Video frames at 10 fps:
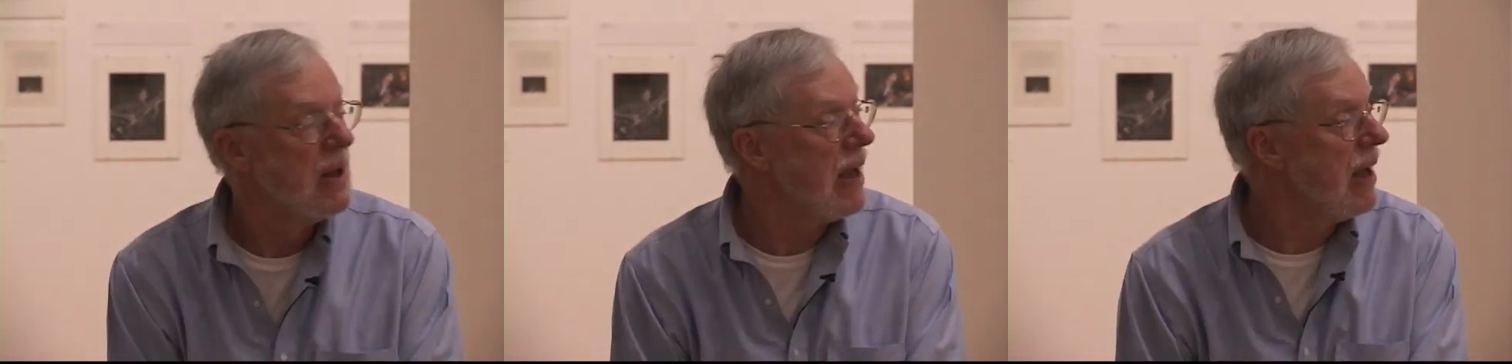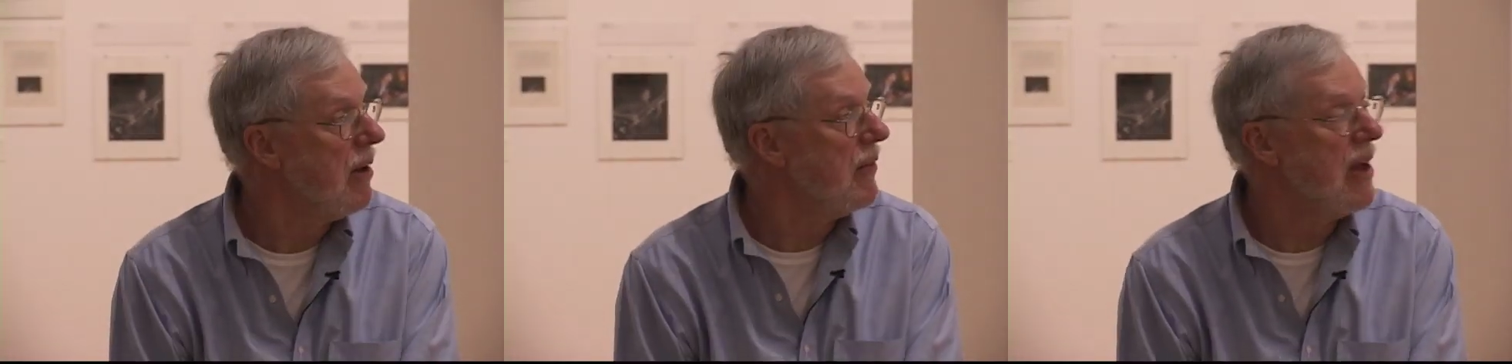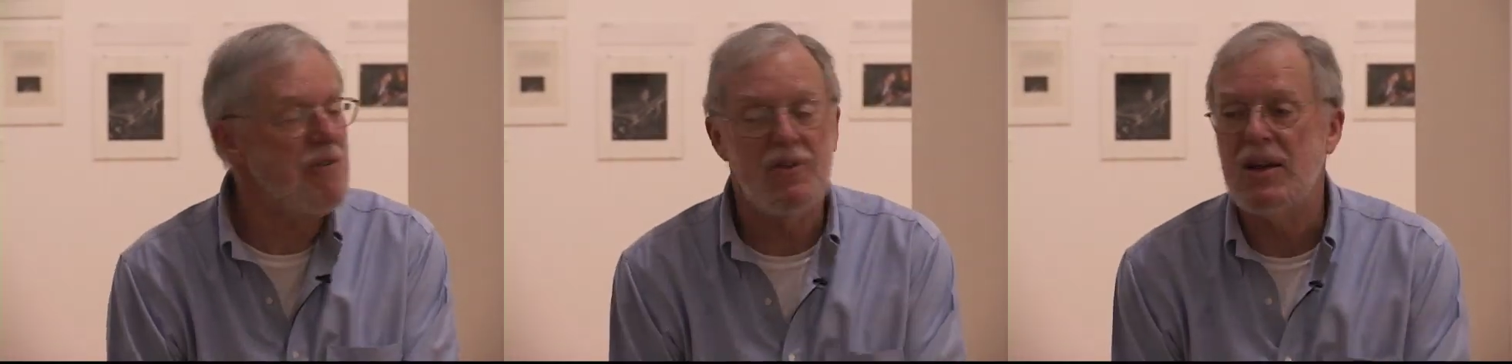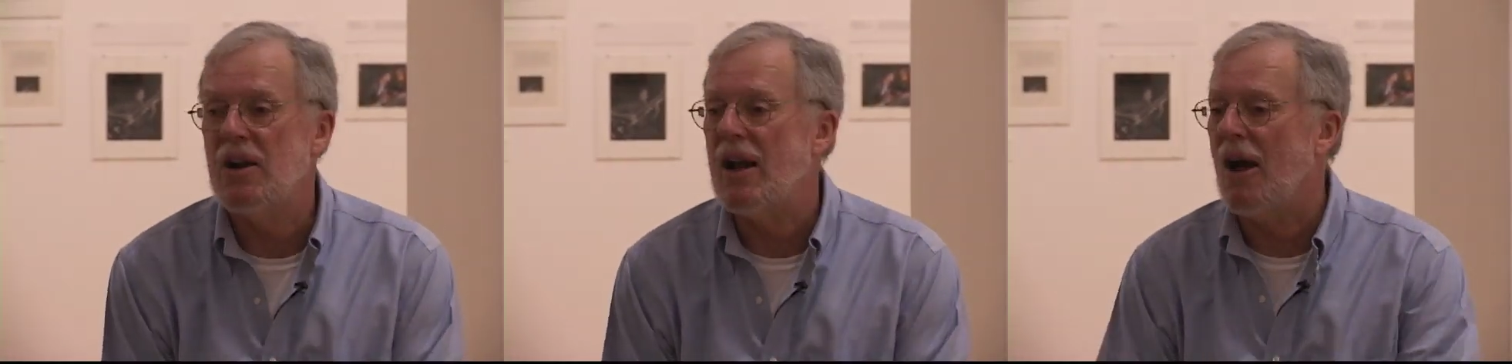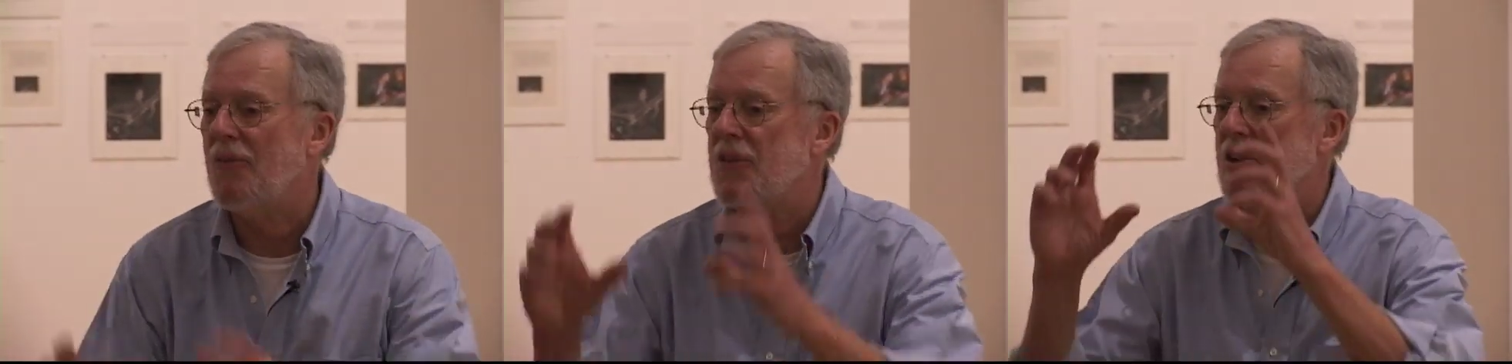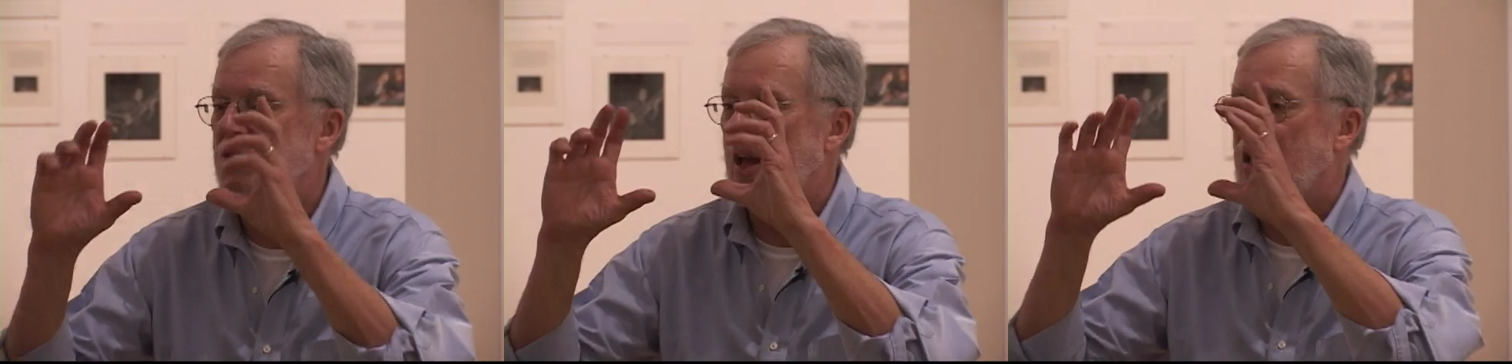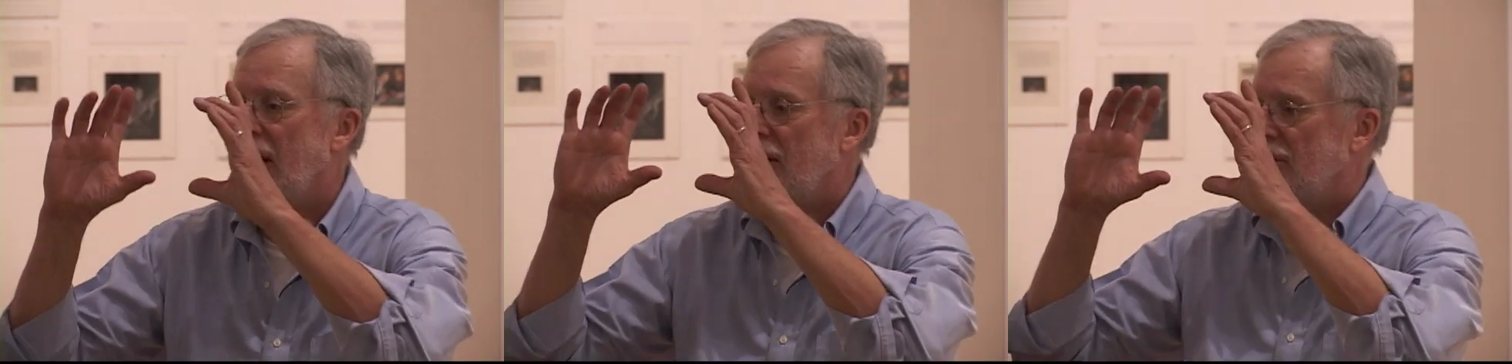And they figured out that if they
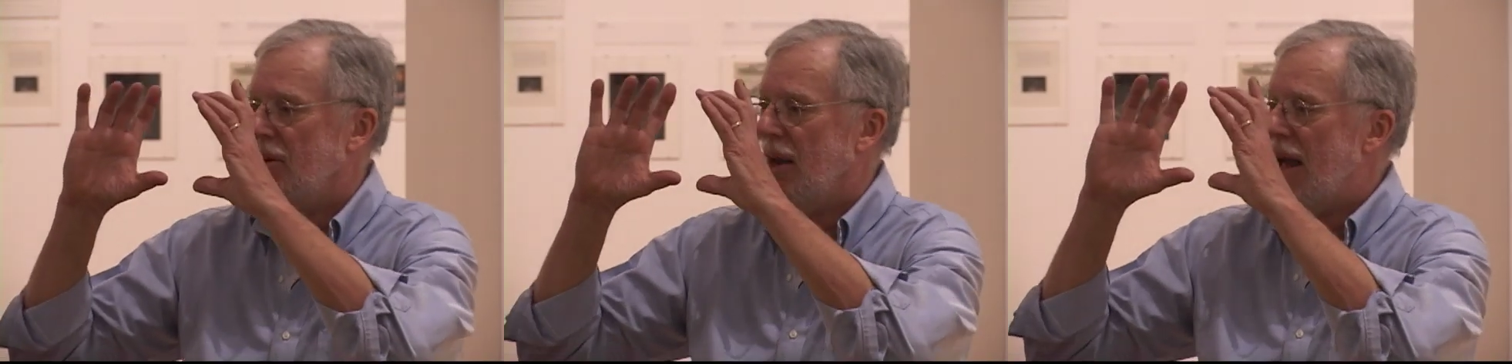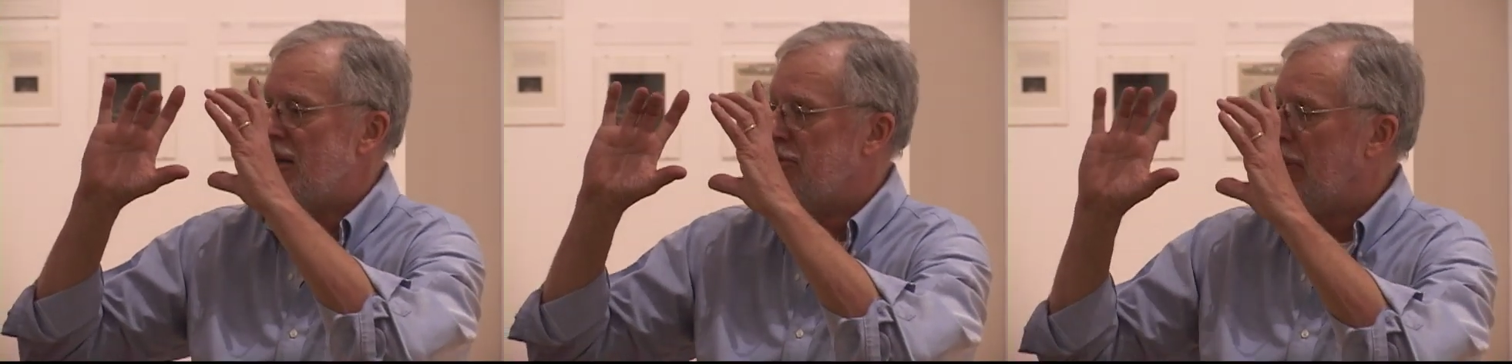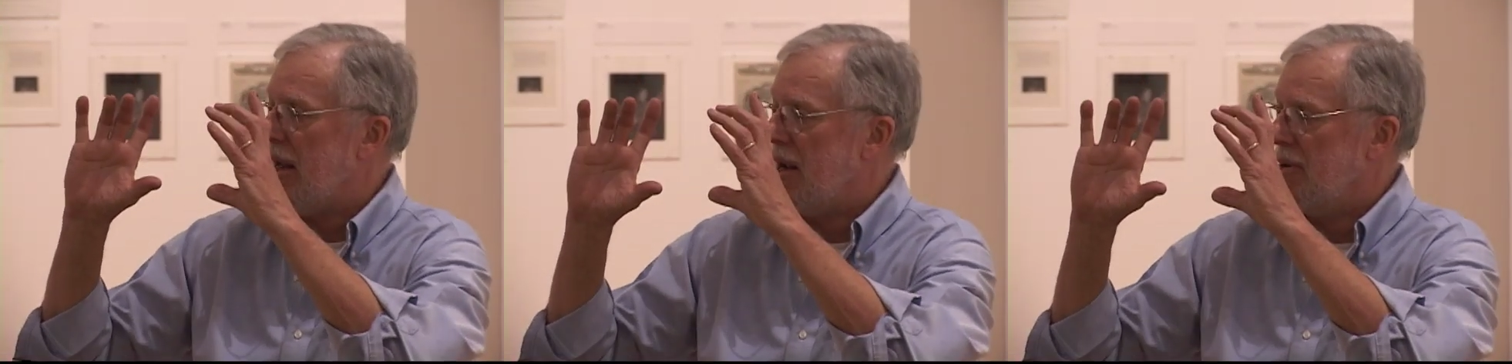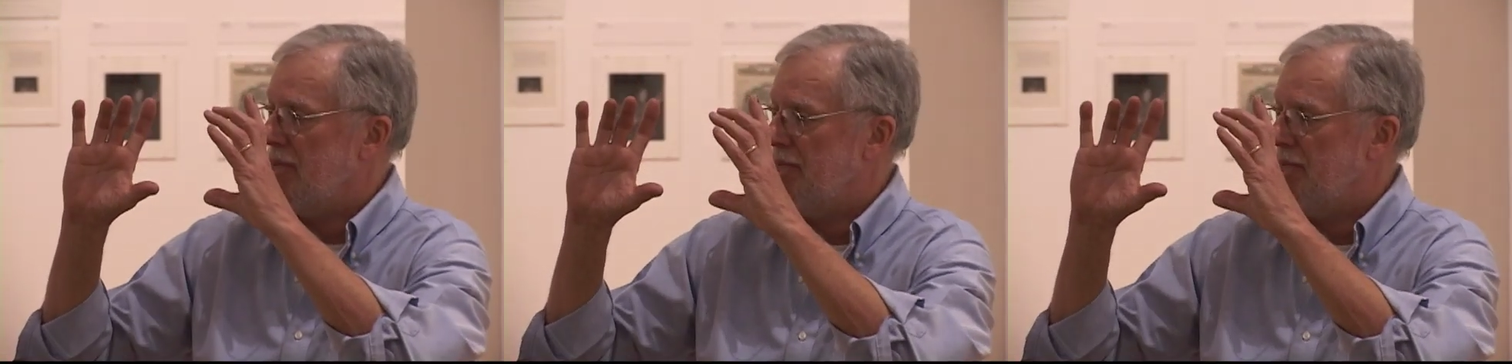got a glass plate